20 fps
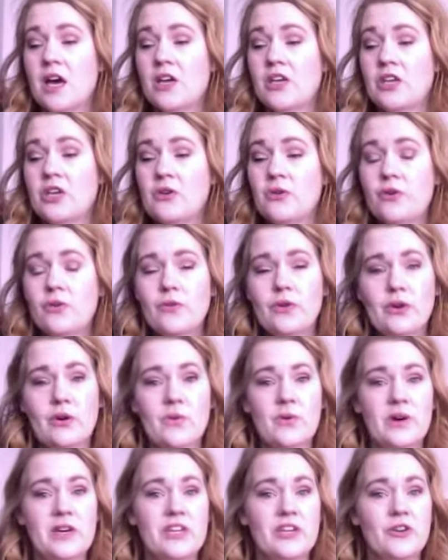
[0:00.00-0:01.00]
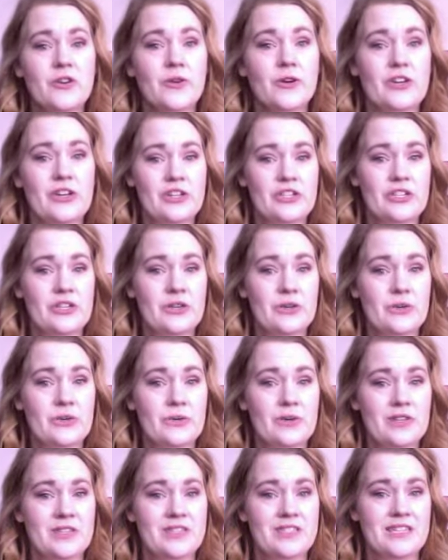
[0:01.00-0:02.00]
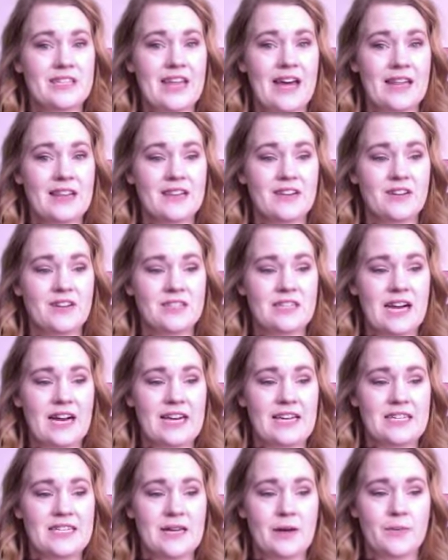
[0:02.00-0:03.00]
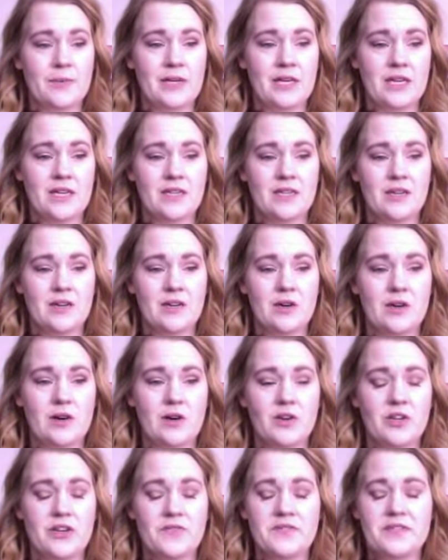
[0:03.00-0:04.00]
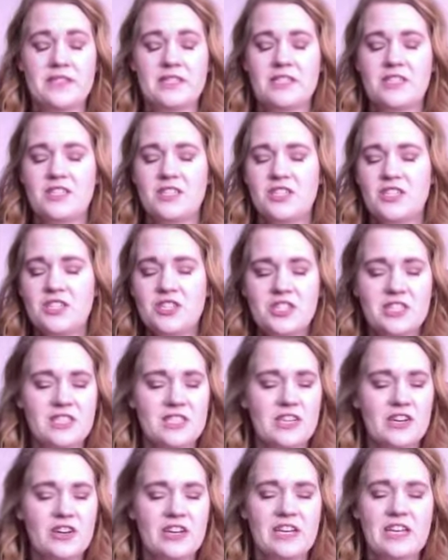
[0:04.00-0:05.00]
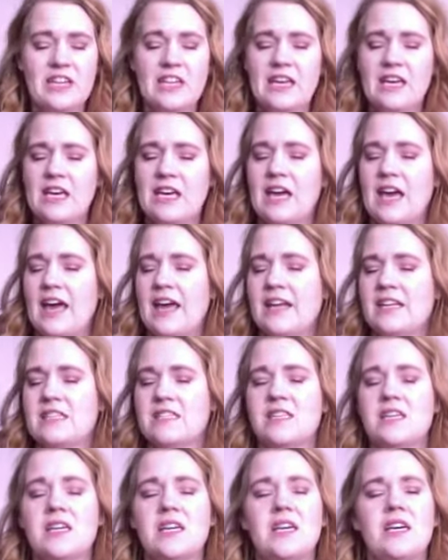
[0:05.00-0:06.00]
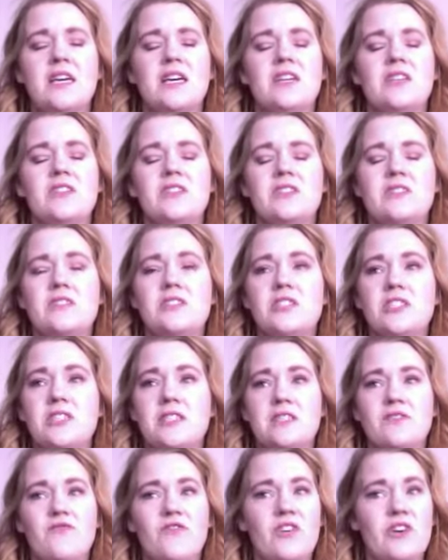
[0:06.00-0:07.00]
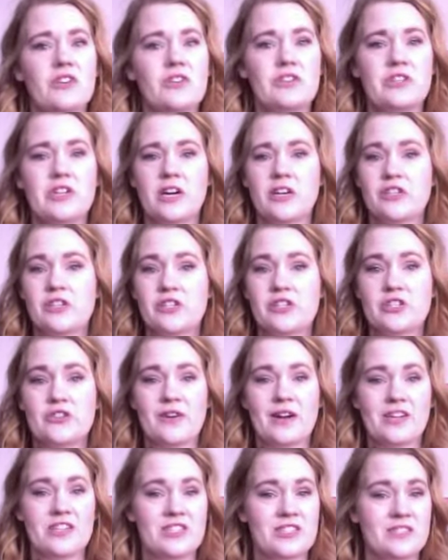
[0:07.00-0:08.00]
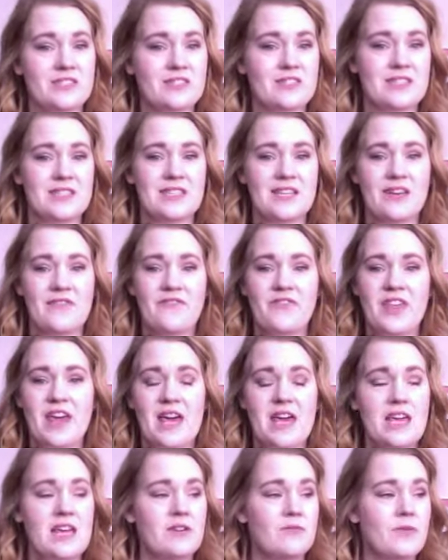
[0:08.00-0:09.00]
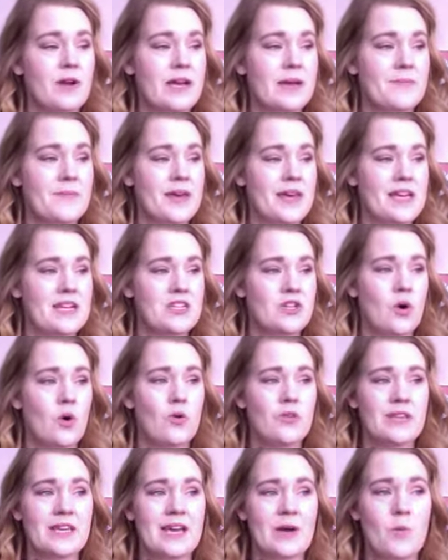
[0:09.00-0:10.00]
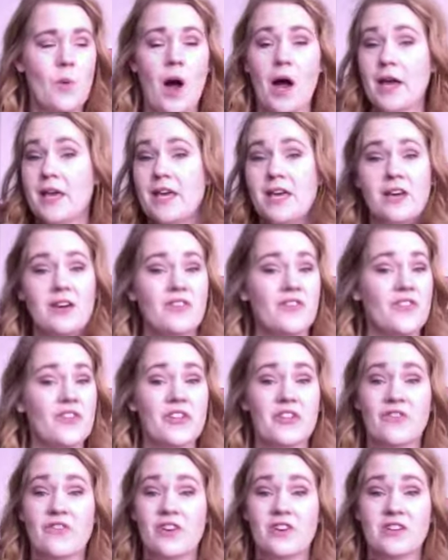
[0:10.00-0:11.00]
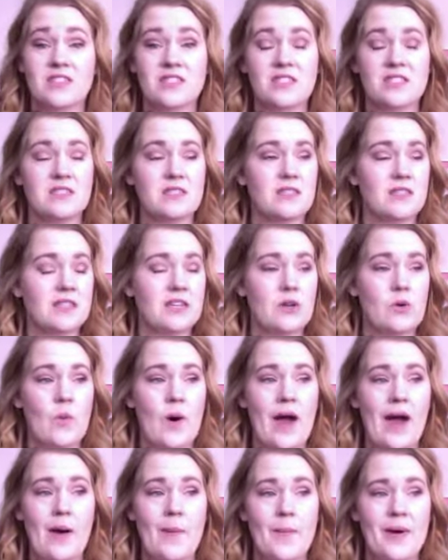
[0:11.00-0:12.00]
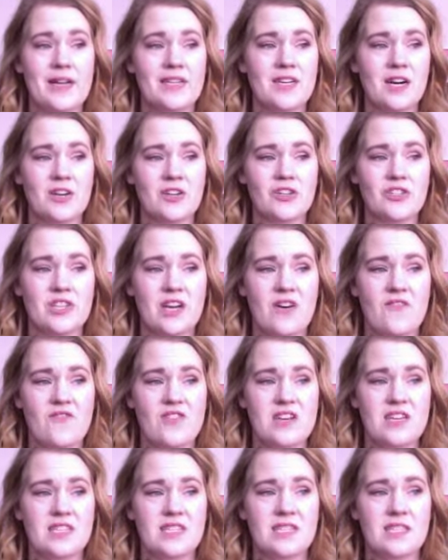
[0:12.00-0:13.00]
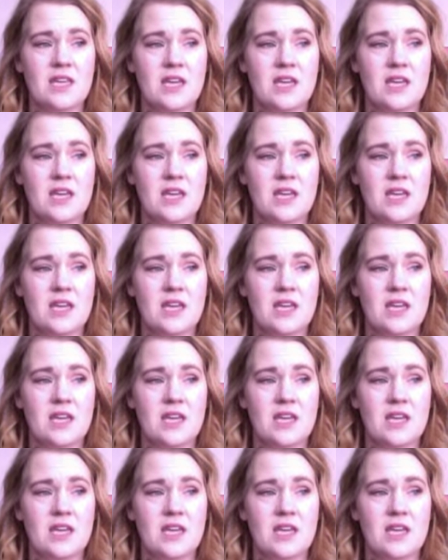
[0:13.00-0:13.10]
You don't know what you're going to do to that little tiny tummy. You have stitches that are healing, and just follow the doctor's directions. If they recommend only walking for the first little while, my doctor's office